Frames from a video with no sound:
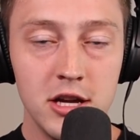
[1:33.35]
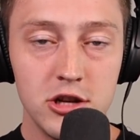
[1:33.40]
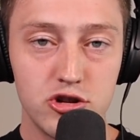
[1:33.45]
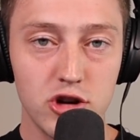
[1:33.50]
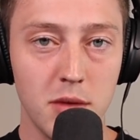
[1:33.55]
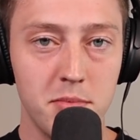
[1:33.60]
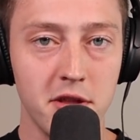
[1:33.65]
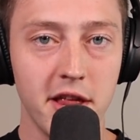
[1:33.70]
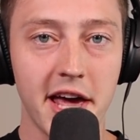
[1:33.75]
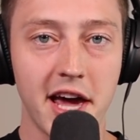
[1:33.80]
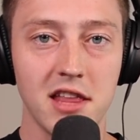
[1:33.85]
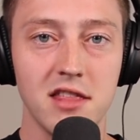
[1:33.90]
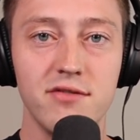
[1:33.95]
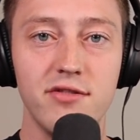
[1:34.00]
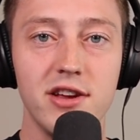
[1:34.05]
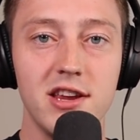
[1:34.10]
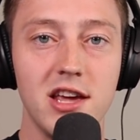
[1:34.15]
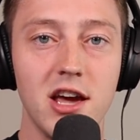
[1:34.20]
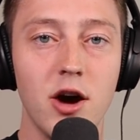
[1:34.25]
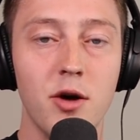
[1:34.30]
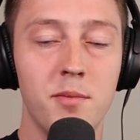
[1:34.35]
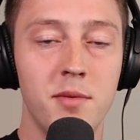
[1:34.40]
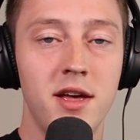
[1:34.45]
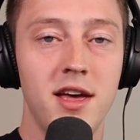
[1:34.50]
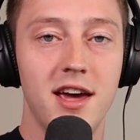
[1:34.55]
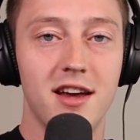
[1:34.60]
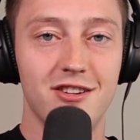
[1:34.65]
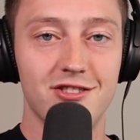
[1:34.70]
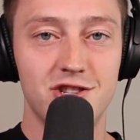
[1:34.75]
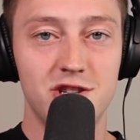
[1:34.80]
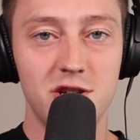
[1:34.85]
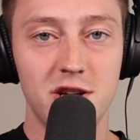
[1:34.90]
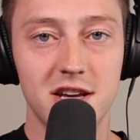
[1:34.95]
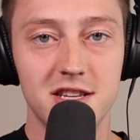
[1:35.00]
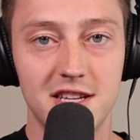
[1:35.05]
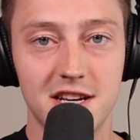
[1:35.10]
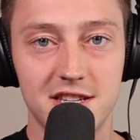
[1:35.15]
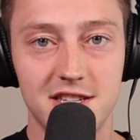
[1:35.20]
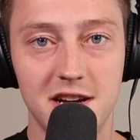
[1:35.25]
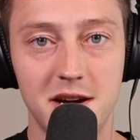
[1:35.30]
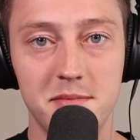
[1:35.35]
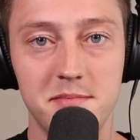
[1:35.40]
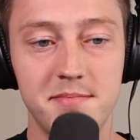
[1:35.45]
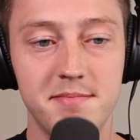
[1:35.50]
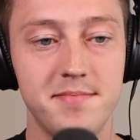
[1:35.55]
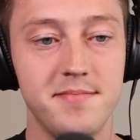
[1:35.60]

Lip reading: Drop a like on the video. And I'll see you guys next time.